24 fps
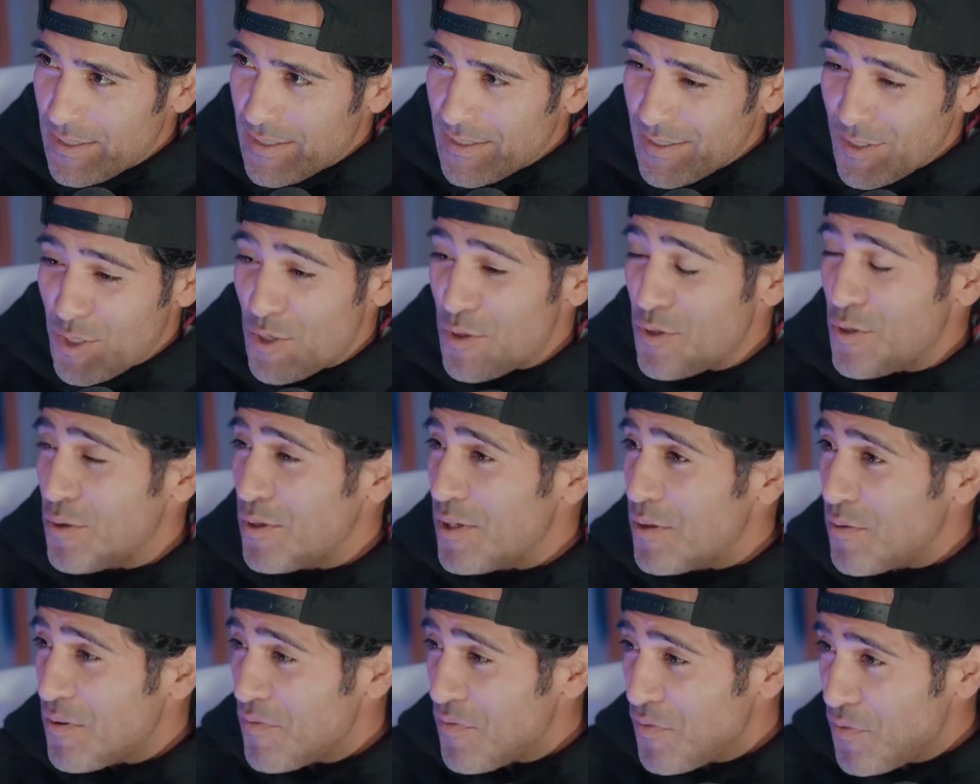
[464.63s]
You're doing
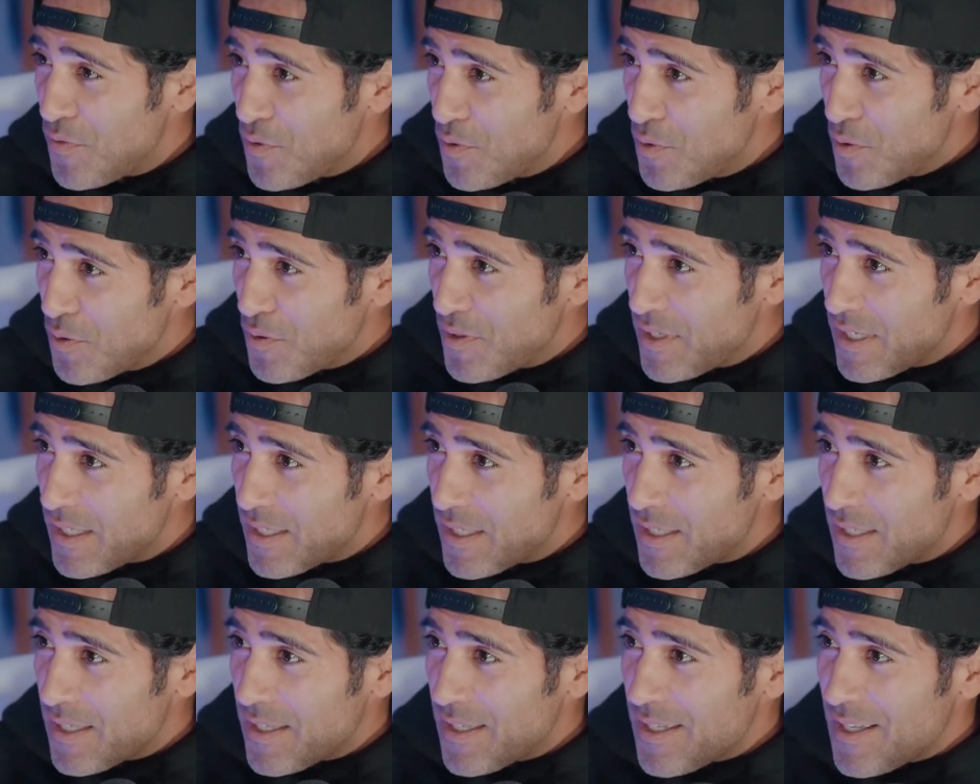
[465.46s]
it with food
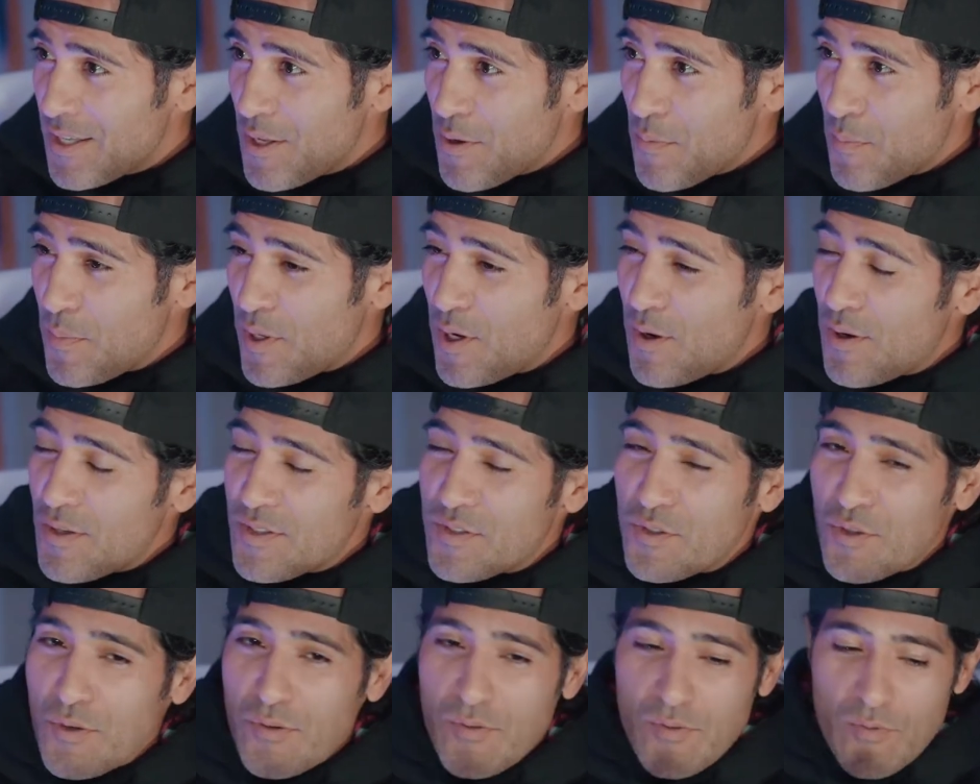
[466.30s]
but
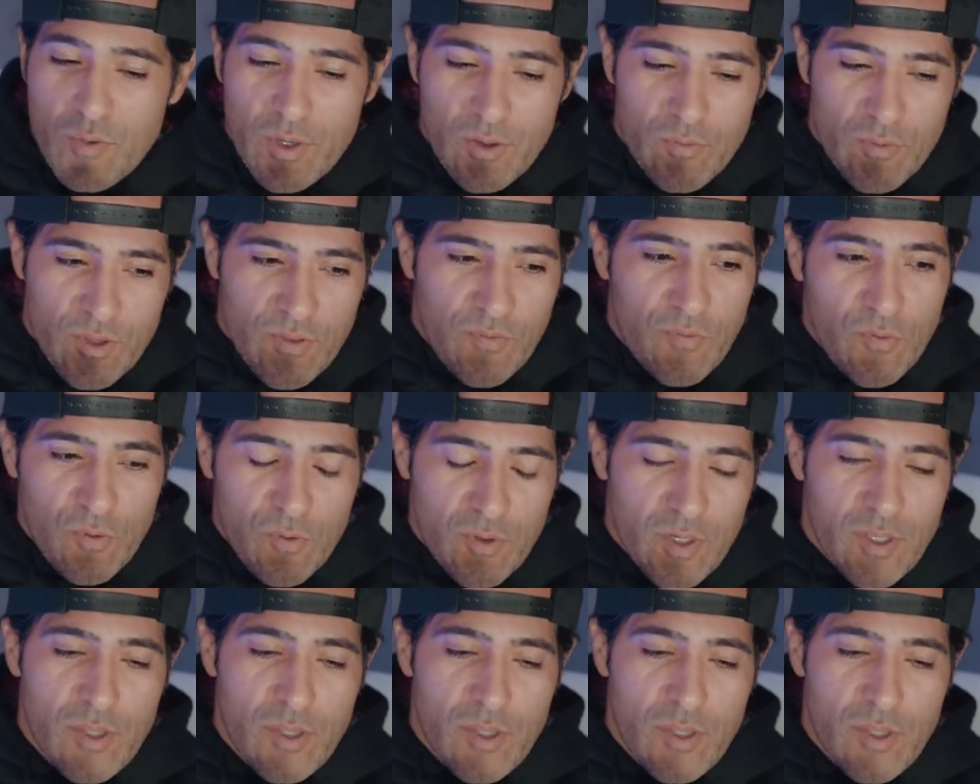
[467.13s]
also with, with, food.